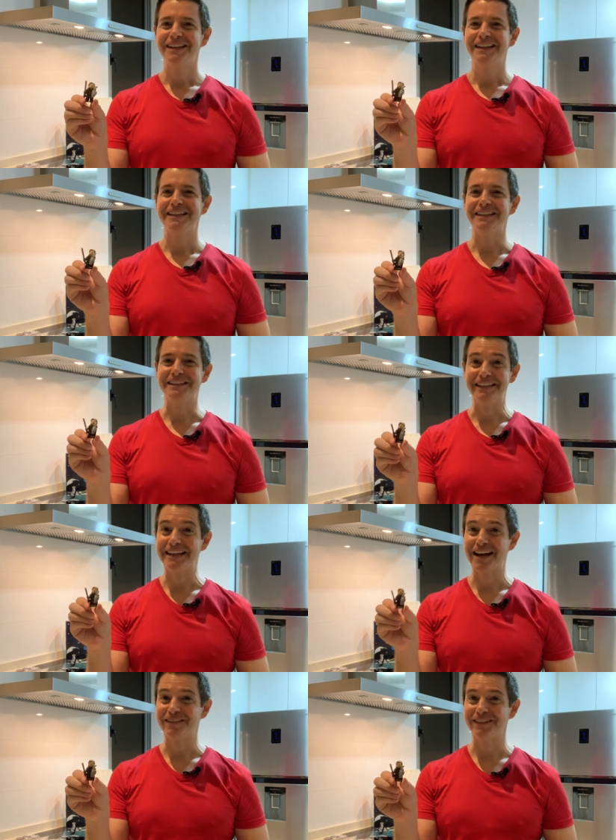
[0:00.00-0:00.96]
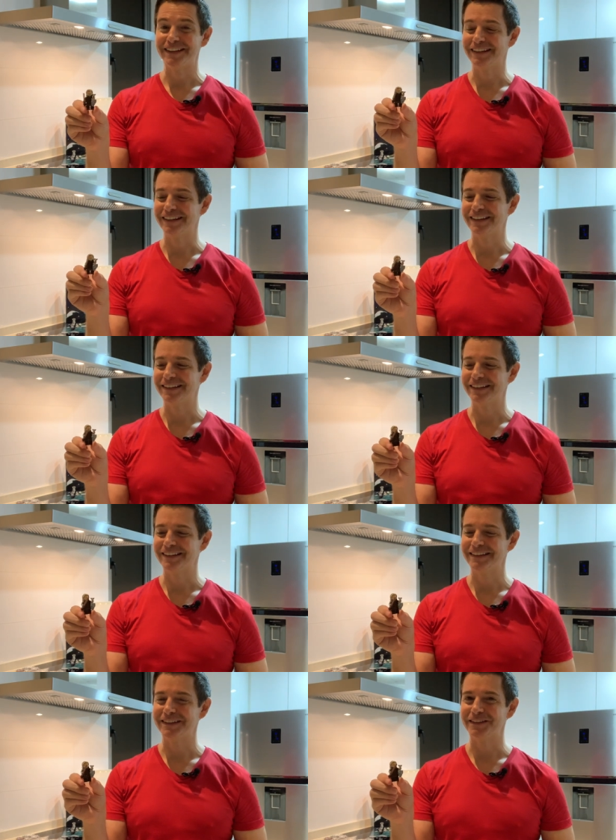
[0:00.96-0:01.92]
he didn't have
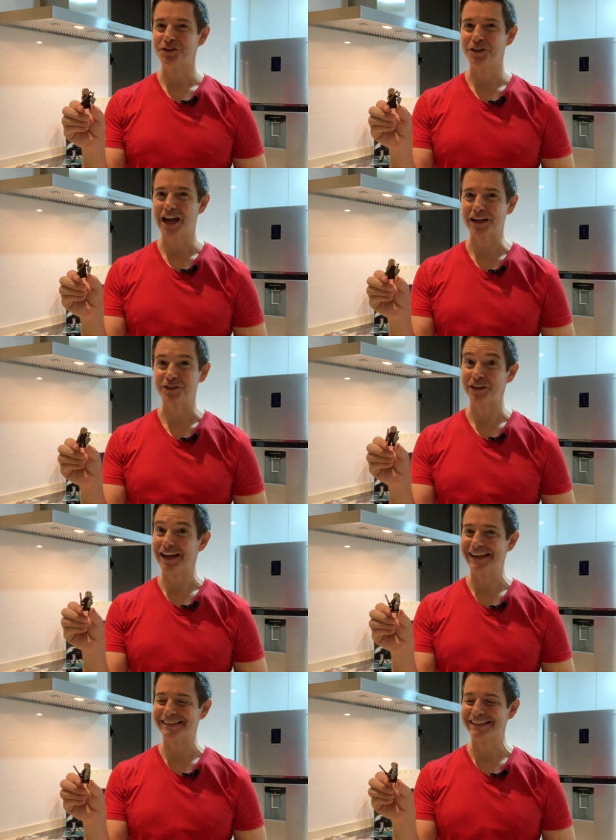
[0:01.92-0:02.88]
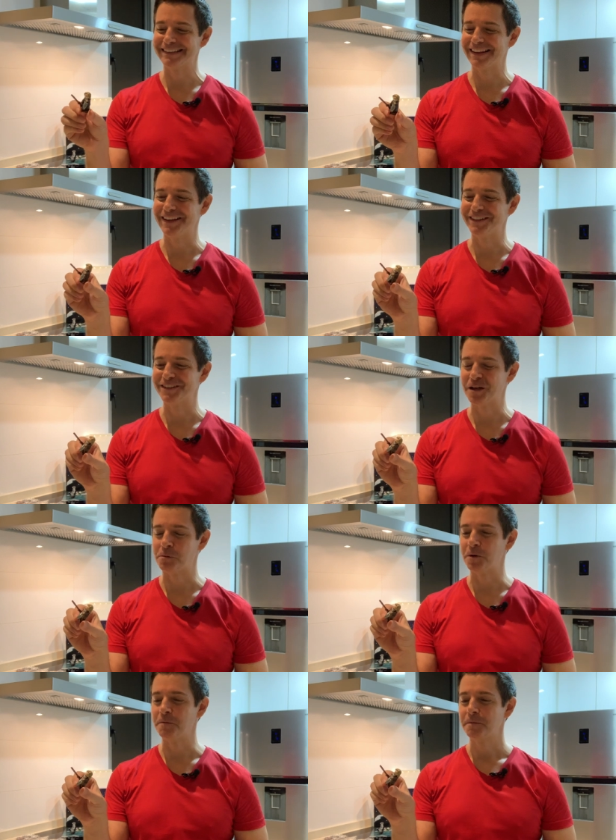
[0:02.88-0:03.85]
his, she actually has his
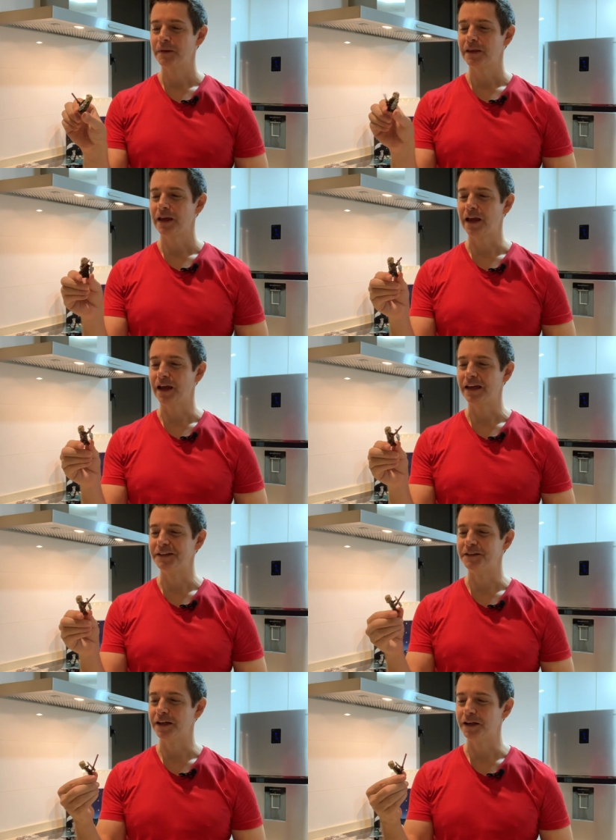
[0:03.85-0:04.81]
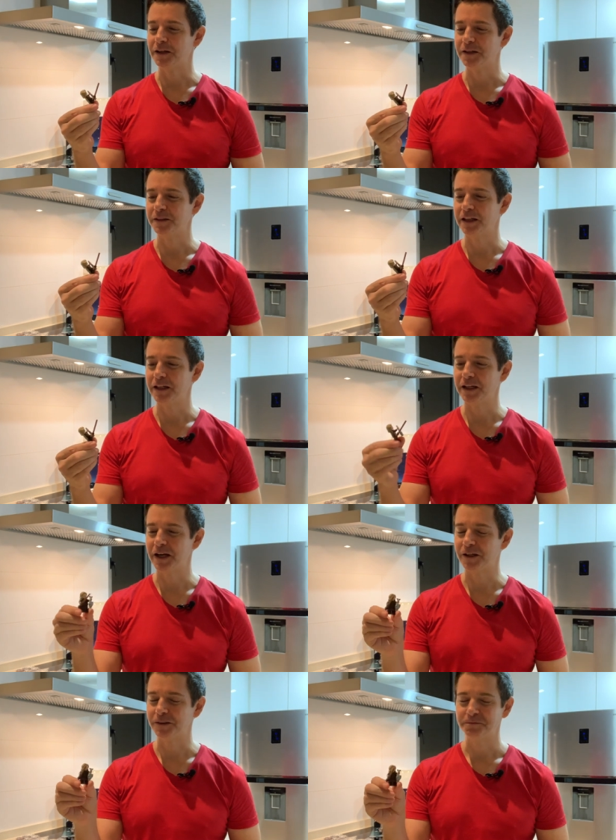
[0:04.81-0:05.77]
lightsaber and uh,
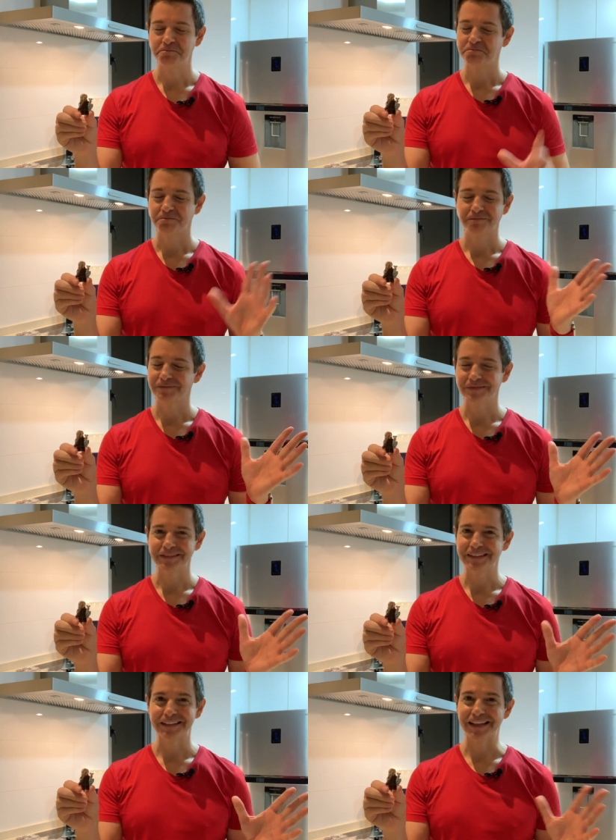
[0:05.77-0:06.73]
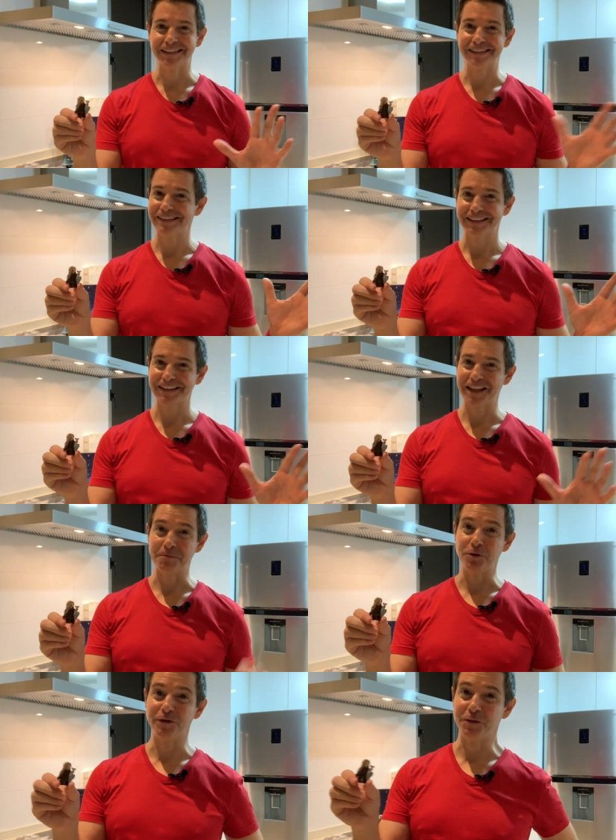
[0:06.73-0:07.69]
anyhow that that
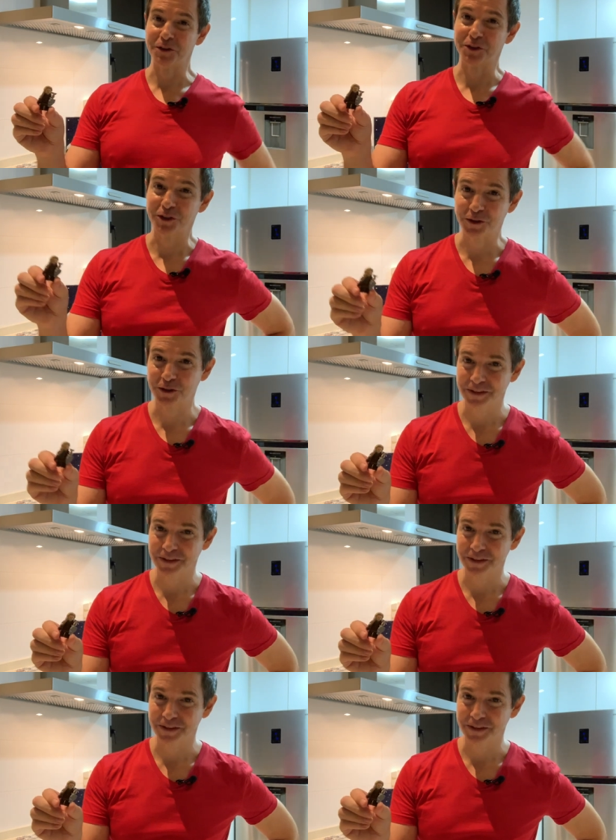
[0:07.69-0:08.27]
movie was just